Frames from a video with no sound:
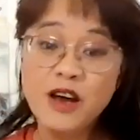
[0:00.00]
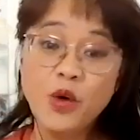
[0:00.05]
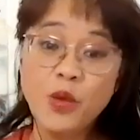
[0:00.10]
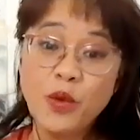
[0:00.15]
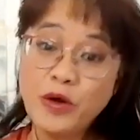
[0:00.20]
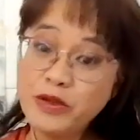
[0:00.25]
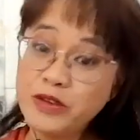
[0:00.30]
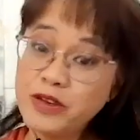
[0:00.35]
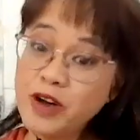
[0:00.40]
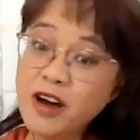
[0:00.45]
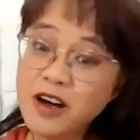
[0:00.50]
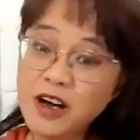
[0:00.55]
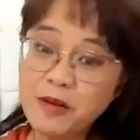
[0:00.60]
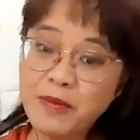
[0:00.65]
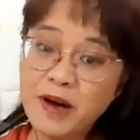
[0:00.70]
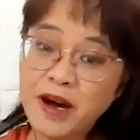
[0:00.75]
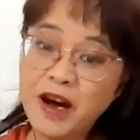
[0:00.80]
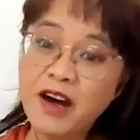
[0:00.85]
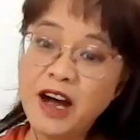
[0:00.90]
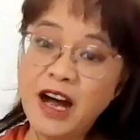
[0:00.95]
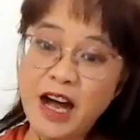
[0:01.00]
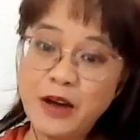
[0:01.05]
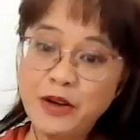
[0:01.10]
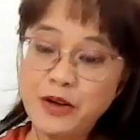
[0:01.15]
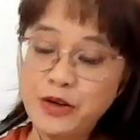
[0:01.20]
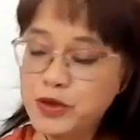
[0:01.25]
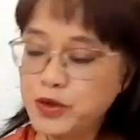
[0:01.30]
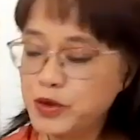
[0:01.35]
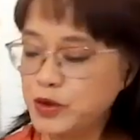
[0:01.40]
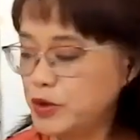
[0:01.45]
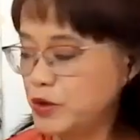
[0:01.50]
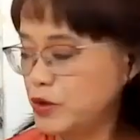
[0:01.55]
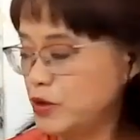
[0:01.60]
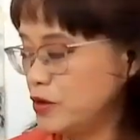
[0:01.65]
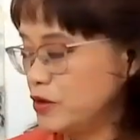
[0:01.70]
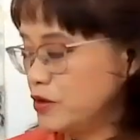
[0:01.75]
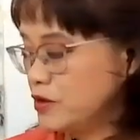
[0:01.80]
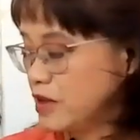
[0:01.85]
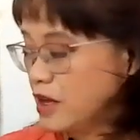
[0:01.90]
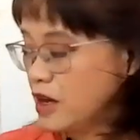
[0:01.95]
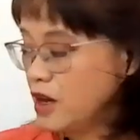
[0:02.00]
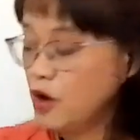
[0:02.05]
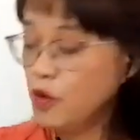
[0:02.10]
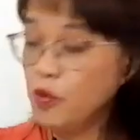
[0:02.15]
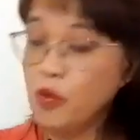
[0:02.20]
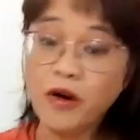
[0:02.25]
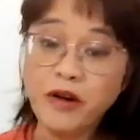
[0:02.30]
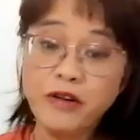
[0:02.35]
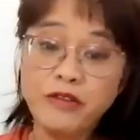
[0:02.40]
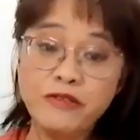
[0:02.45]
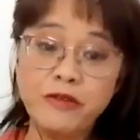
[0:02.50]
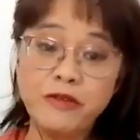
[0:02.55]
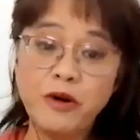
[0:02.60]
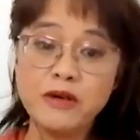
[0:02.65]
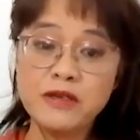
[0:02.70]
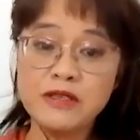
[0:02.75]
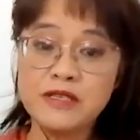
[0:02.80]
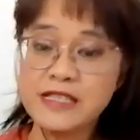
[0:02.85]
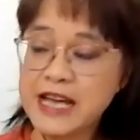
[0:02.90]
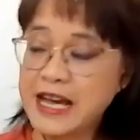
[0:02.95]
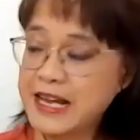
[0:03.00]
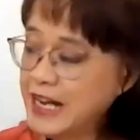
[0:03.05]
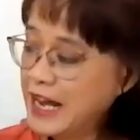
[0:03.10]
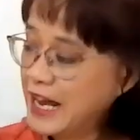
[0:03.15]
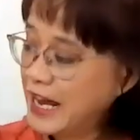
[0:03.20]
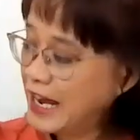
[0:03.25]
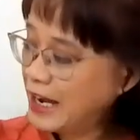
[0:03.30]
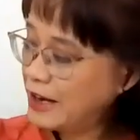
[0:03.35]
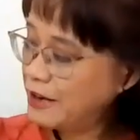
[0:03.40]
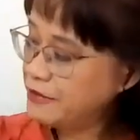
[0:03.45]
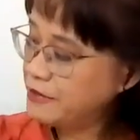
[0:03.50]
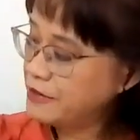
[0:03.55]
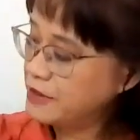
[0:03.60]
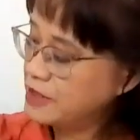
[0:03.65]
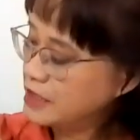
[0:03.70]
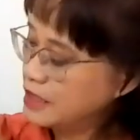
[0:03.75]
We'll talk about how to use waterfalls that have